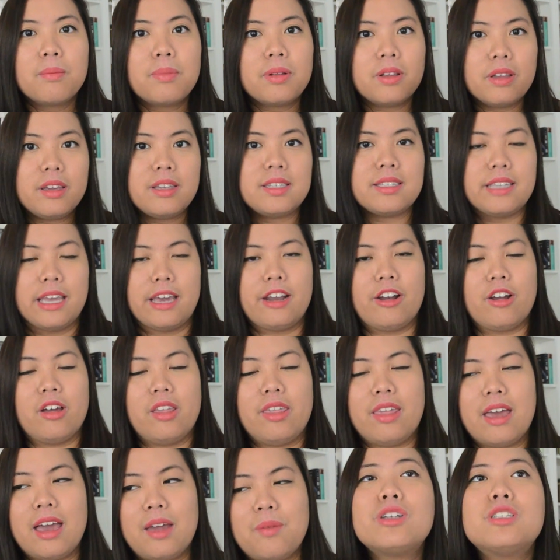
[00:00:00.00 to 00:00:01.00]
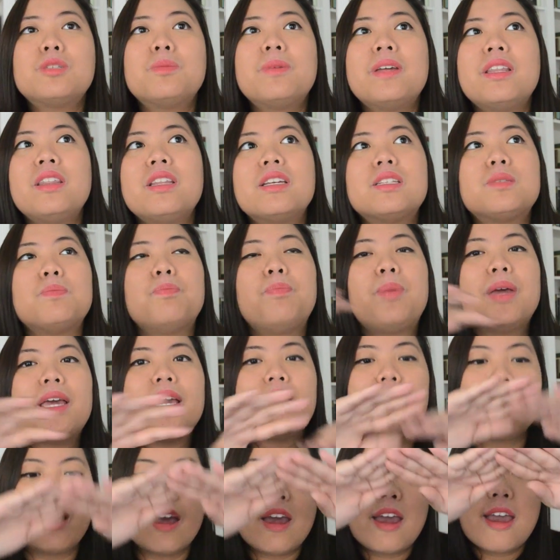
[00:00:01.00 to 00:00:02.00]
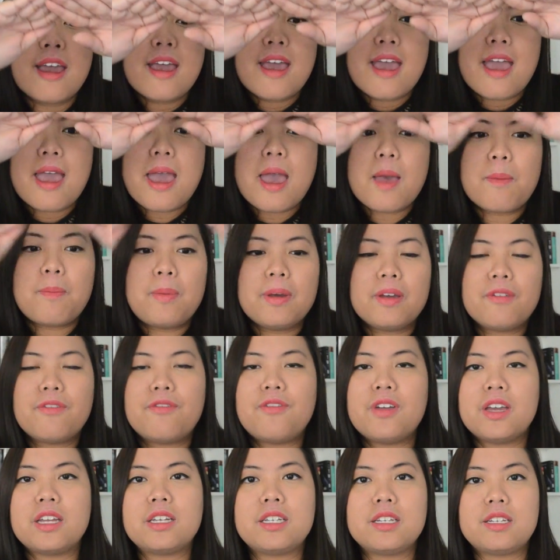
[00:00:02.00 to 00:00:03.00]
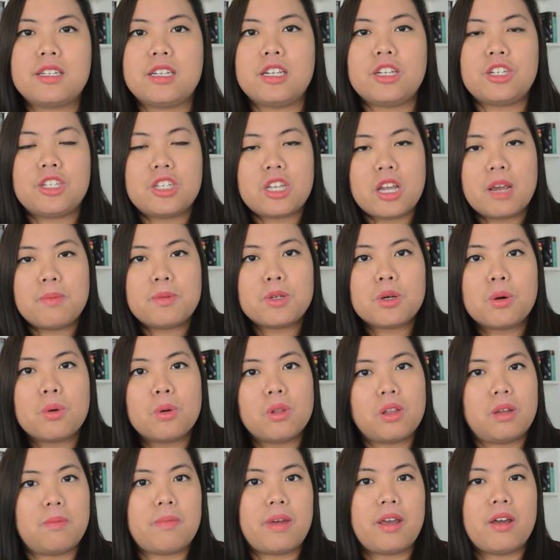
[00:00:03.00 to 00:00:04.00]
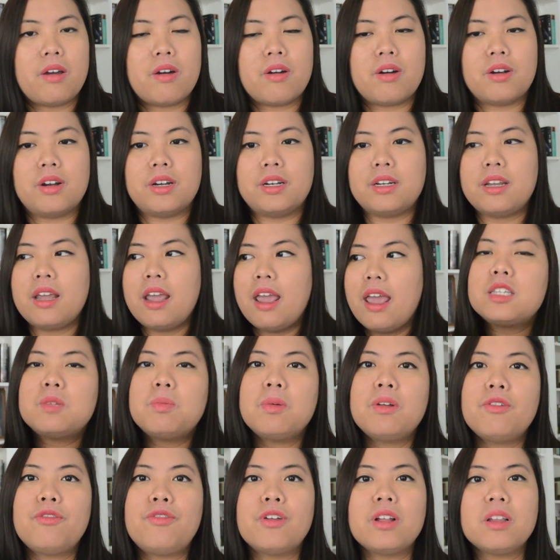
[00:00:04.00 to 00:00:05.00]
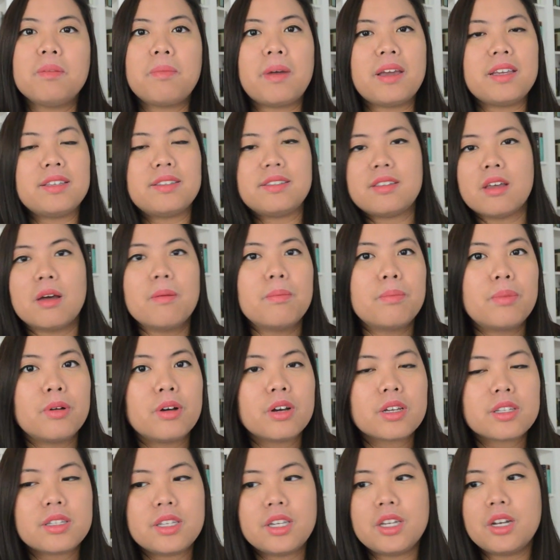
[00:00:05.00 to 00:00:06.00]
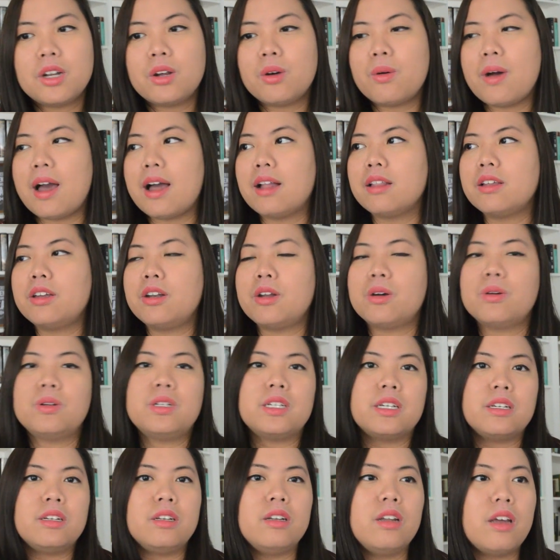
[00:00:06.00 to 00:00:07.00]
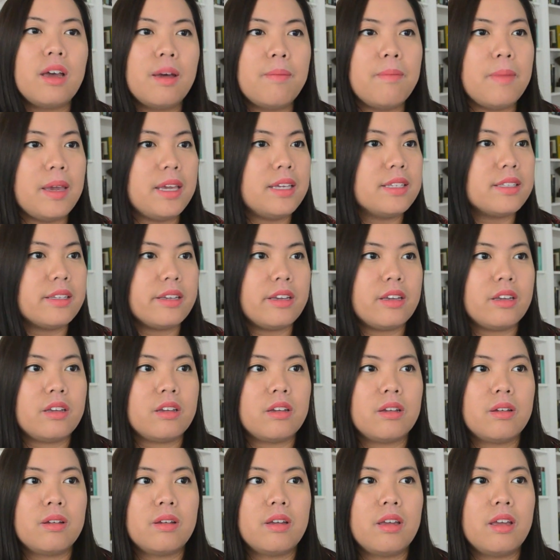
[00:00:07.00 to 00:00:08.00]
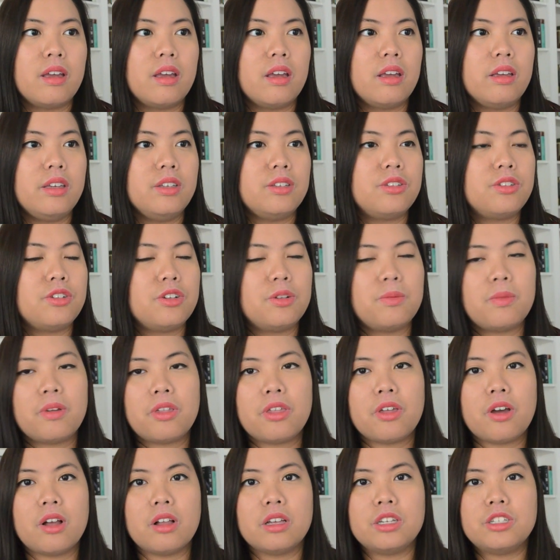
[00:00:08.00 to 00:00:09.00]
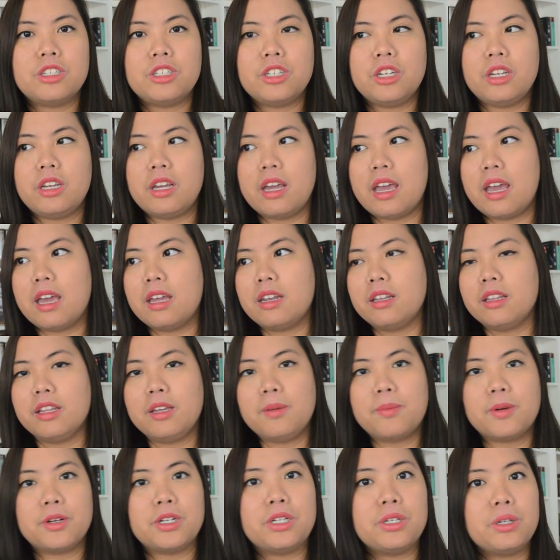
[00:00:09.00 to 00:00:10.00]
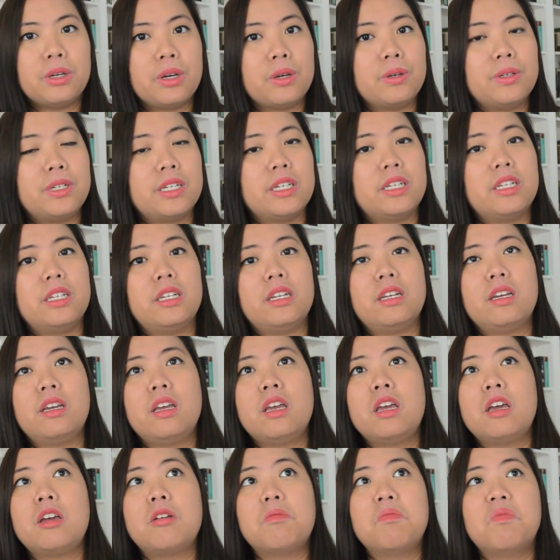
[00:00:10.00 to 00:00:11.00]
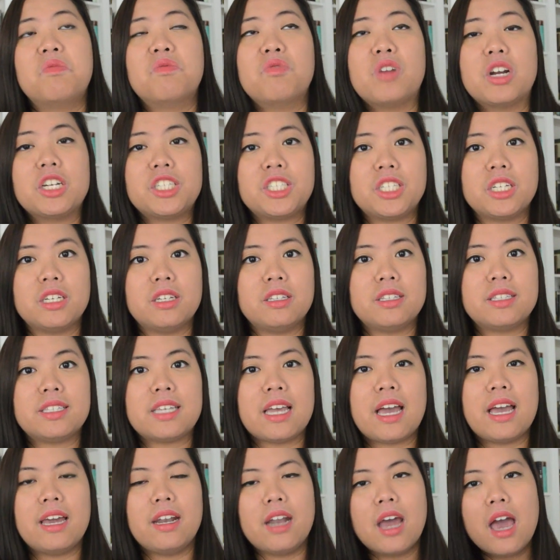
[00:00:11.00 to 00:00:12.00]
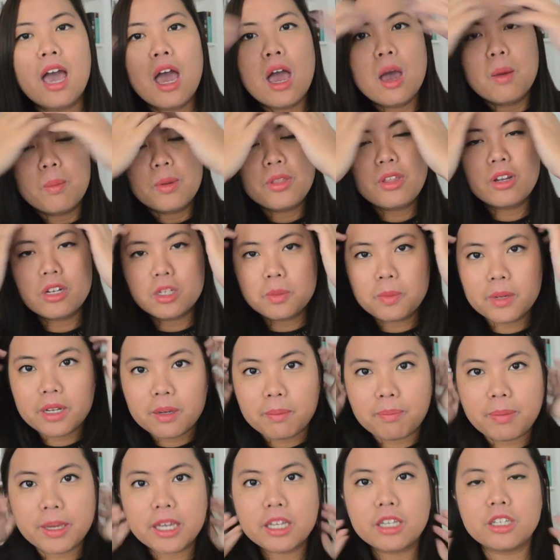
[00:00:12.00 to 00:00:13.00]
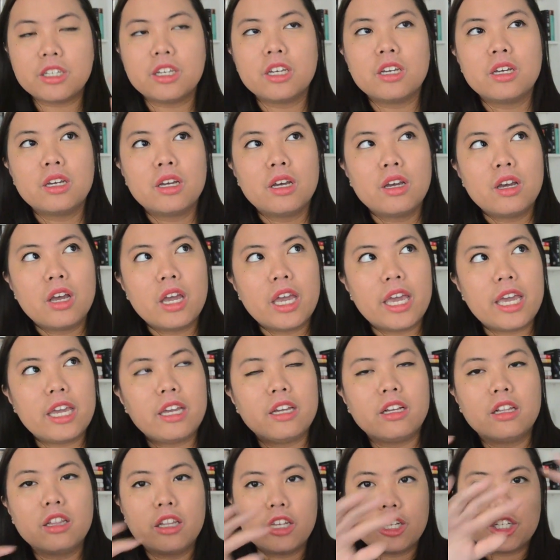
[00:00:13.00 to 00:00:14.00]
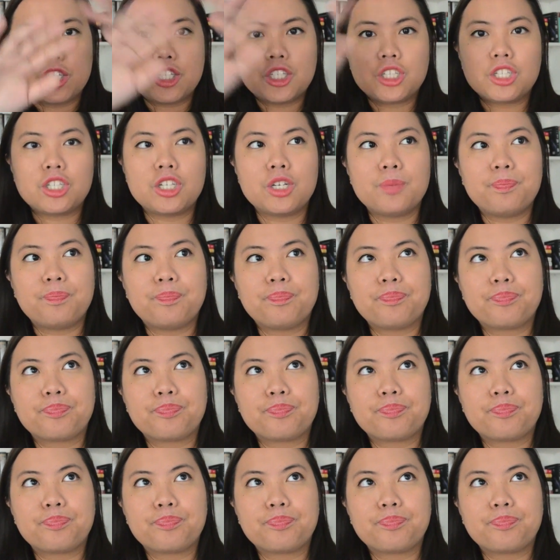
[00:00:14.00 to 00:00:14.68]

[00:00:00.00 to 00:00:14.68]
please get on that. There's been this big, epic fantasy-shaped hole in my heart. It's been filled by some books, you know. L&O did amazing Eastern mythology, and Leigh Bardugo did Russia Inside, but there's been a big English